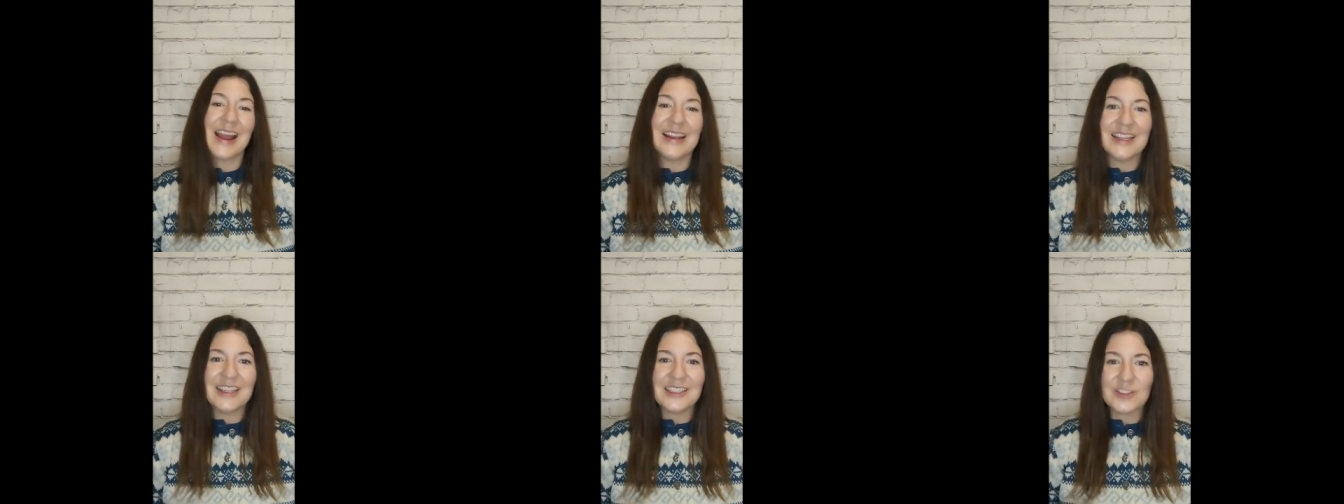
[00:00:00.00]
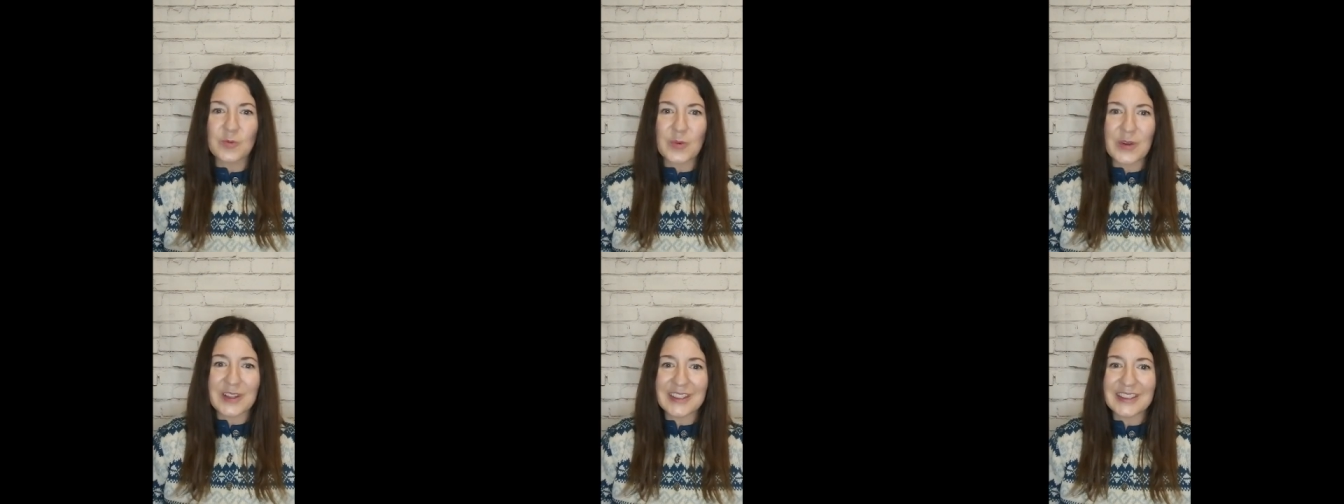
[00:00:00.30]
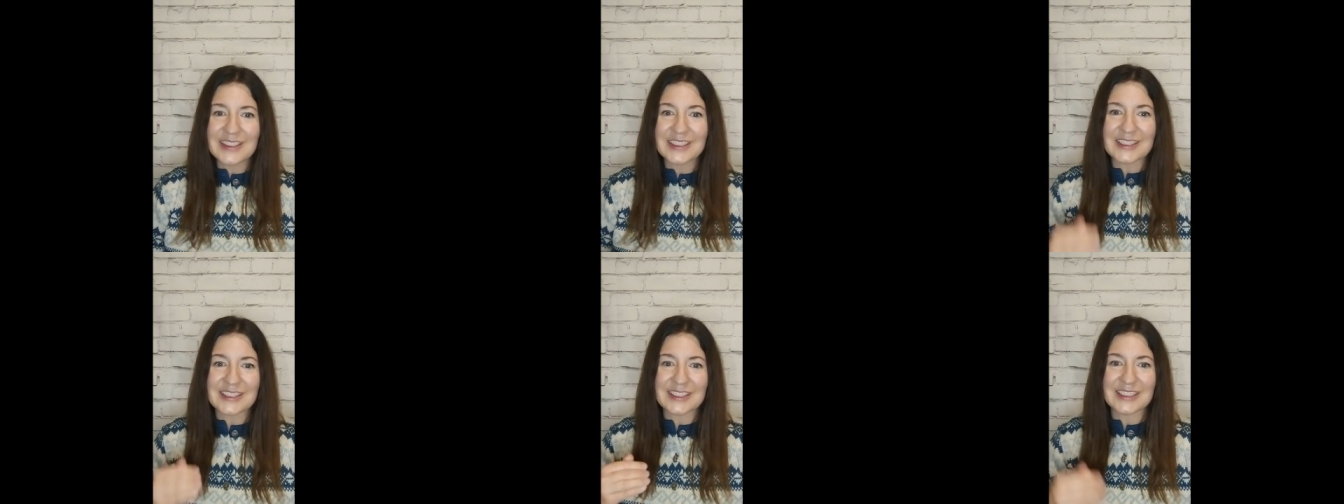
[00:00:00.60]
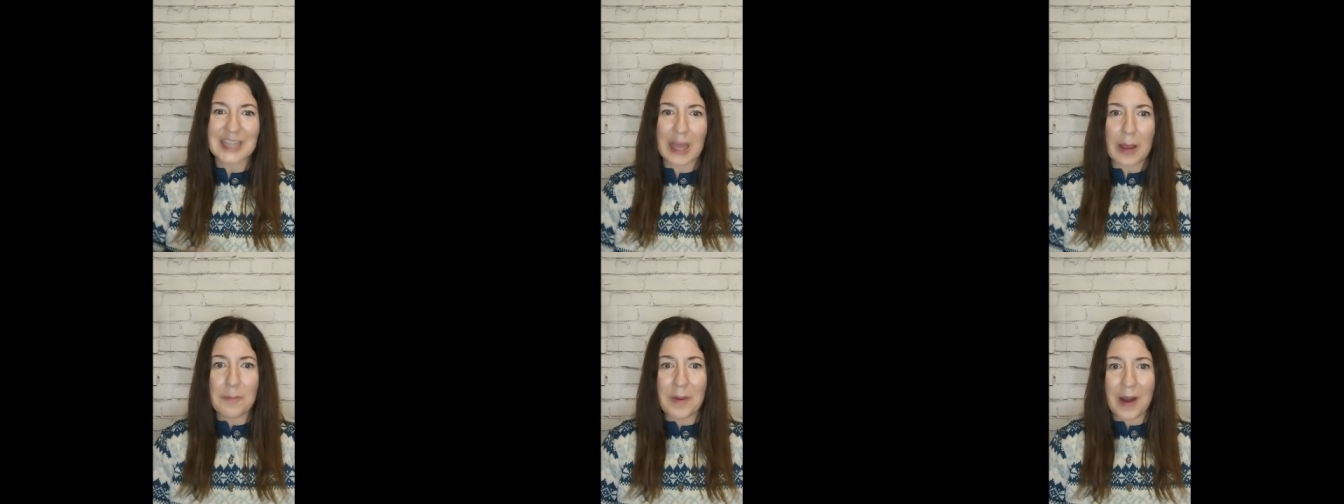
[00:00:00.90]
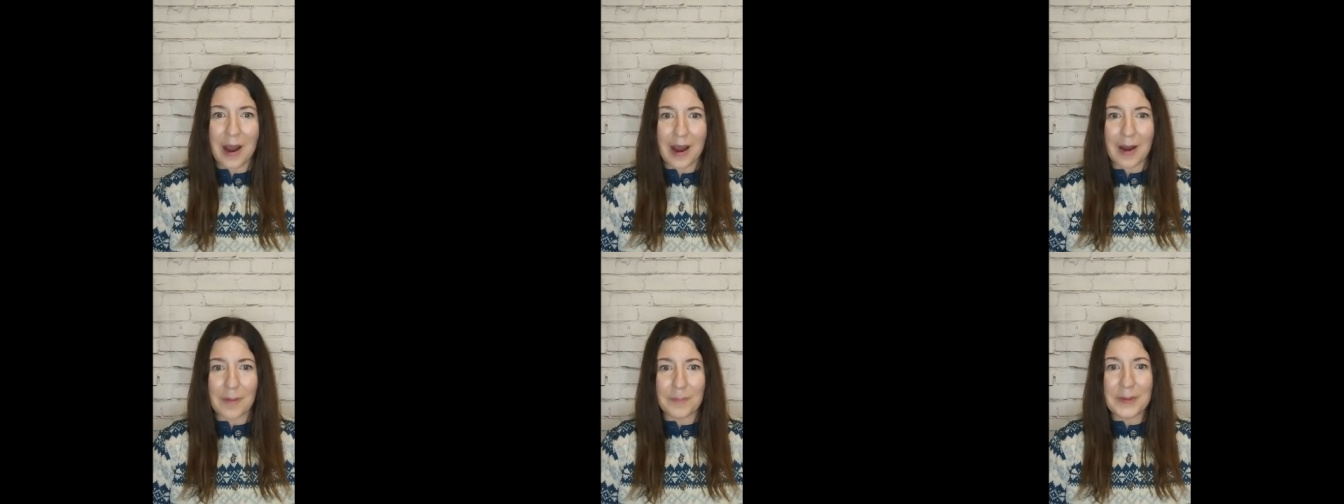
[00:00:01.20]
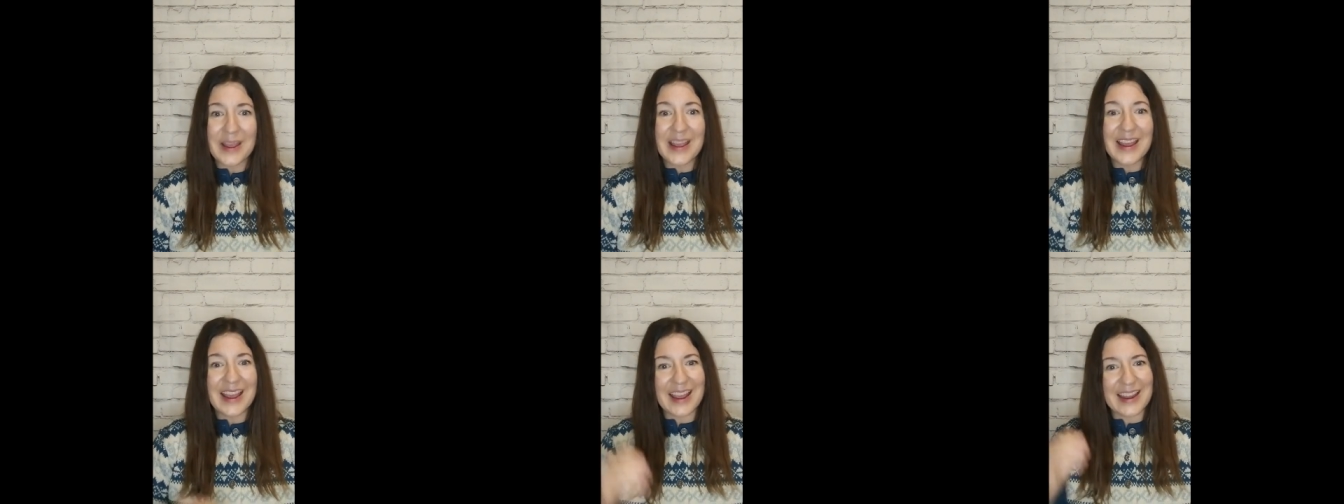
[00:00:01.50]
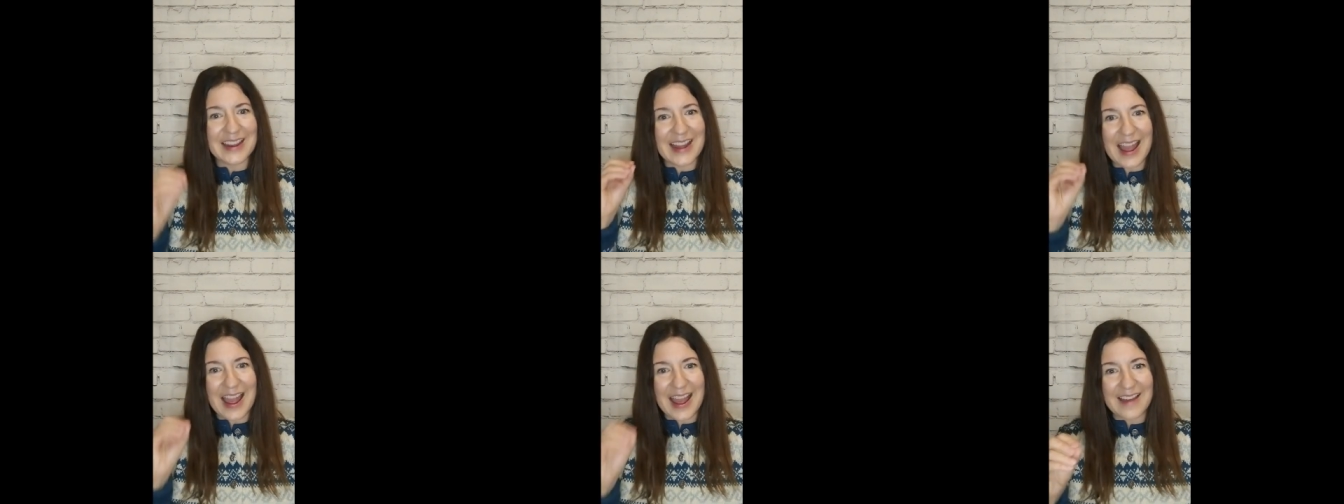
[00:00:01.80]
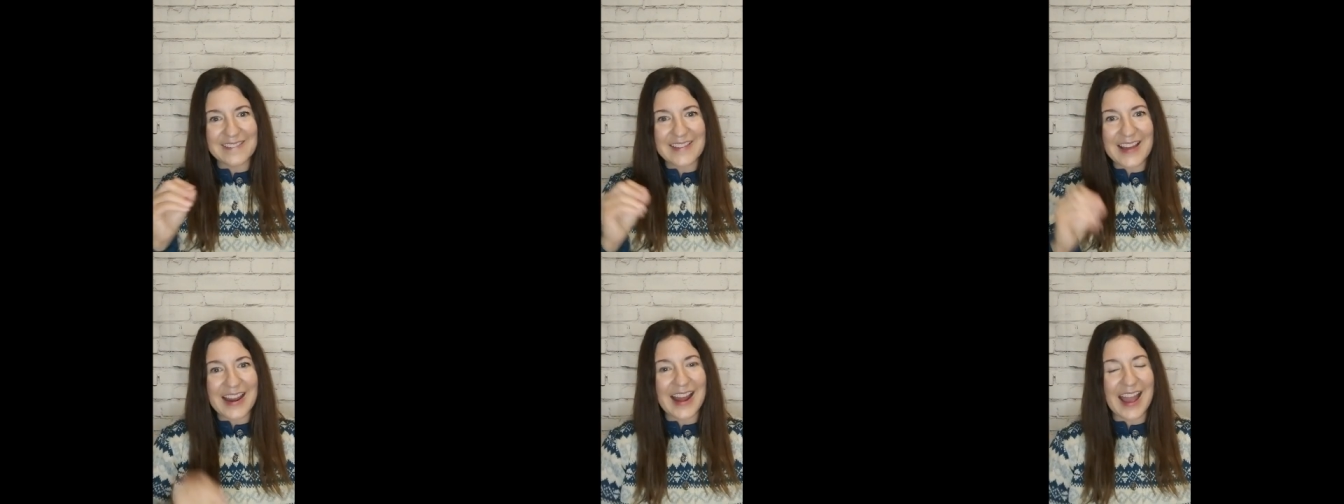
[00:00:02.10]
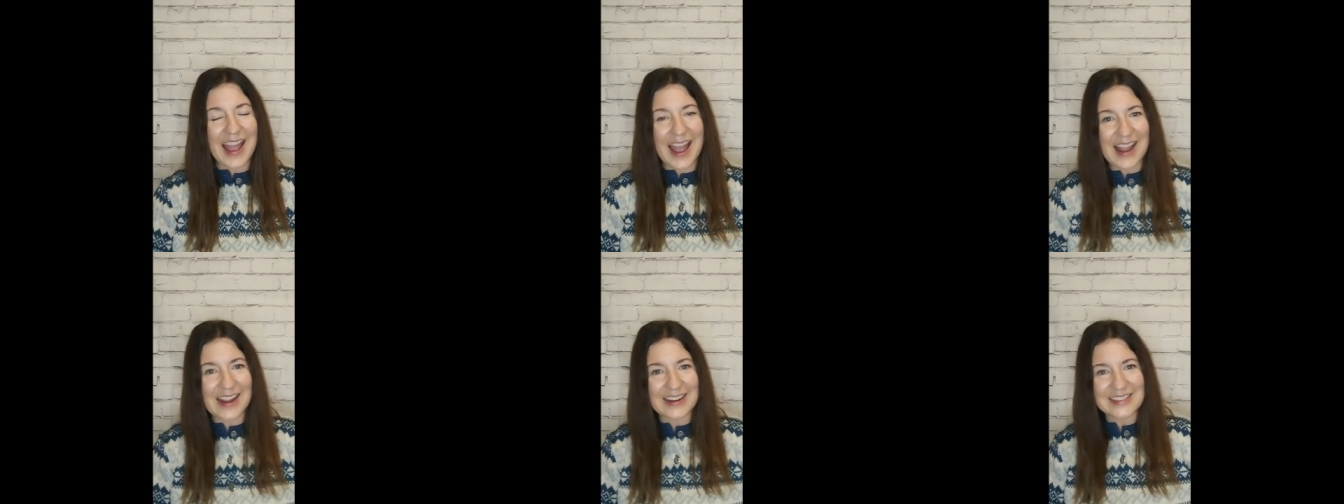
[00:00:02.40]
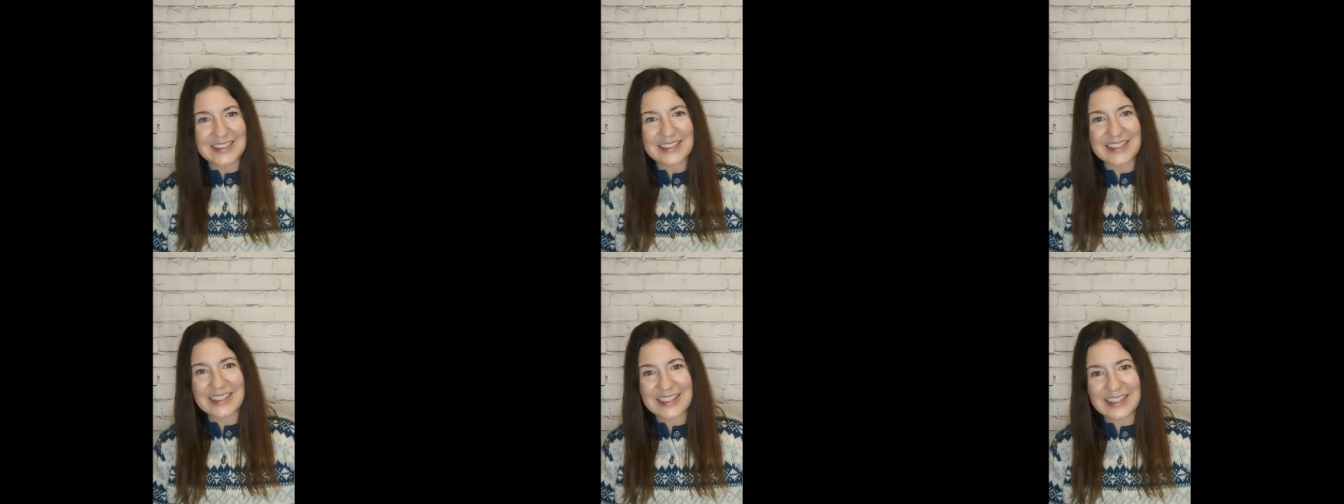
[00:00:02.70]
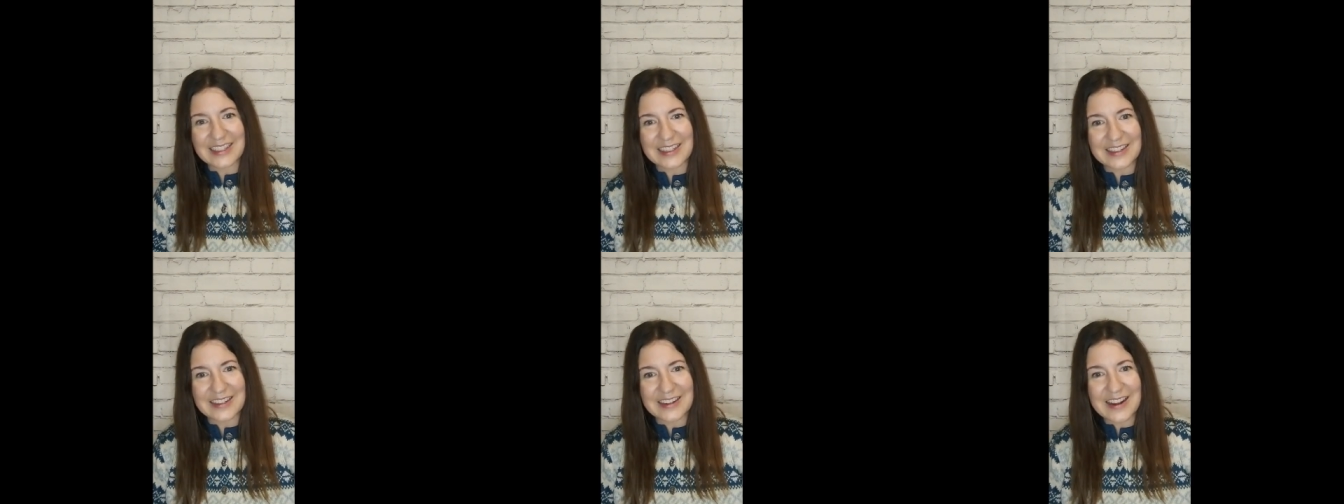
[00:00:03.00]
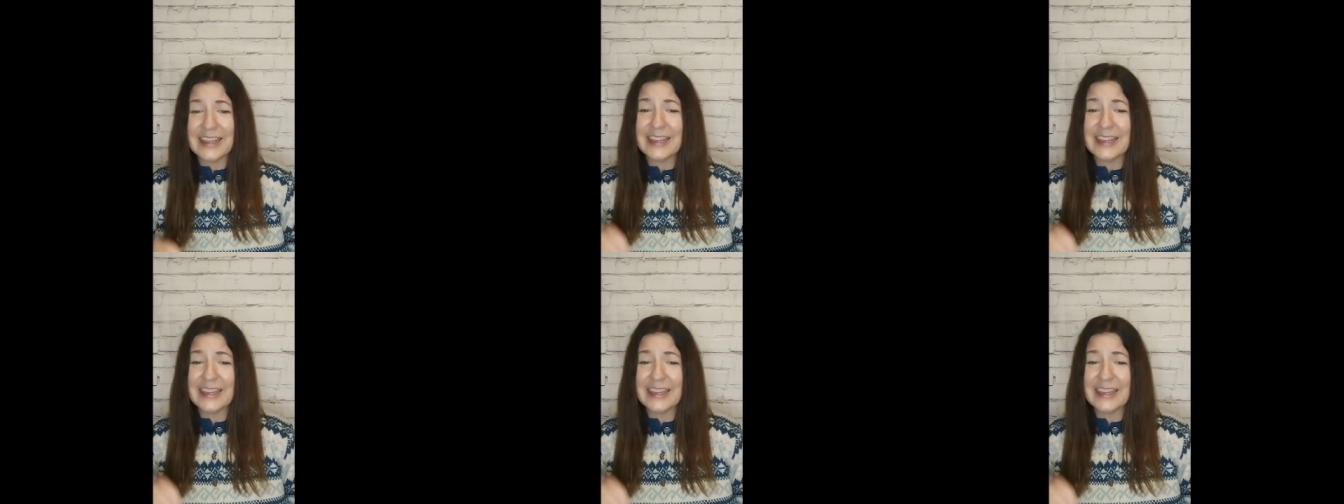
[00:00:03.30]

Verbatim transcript: and he's willing to step up and add that act in.